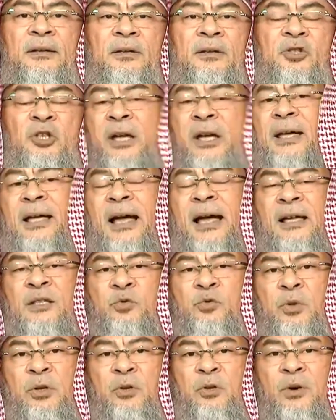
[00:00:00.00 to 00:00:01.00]
shake
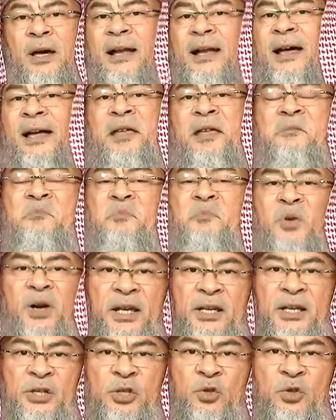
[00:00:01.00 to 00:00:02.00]
hands with you, and I
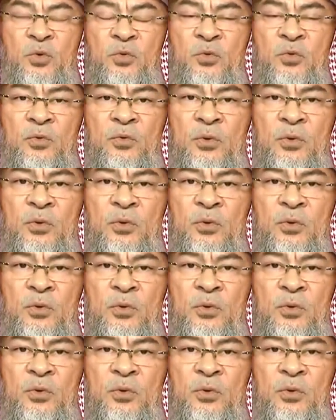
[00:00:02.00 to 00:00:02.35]
embrace you,